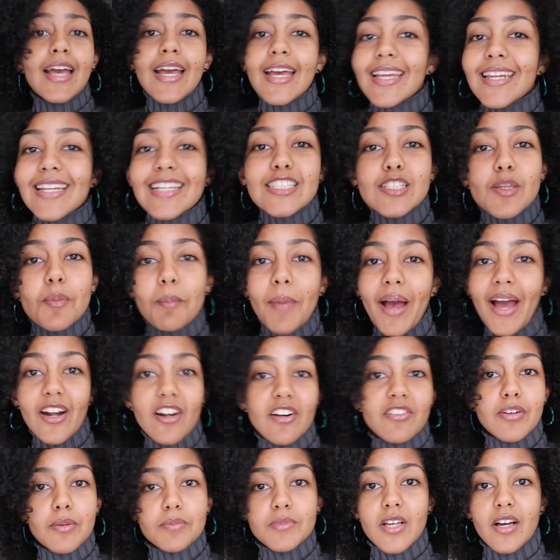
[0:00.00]
it doesn't matter
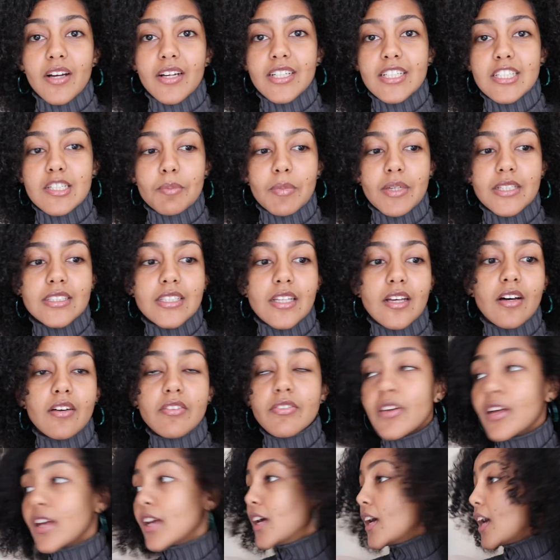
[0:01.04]
if I'm talking to
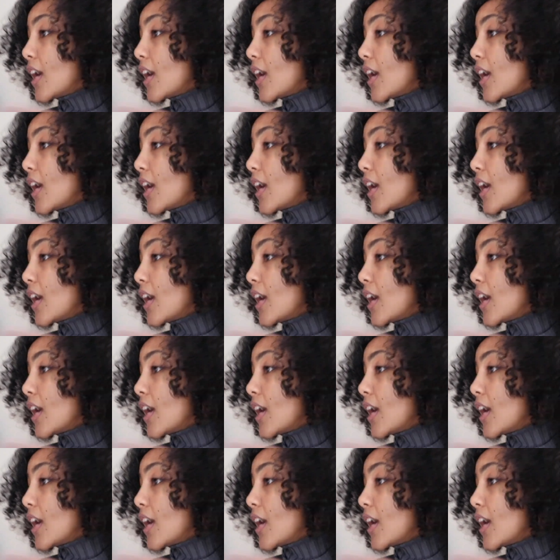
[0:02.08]
myself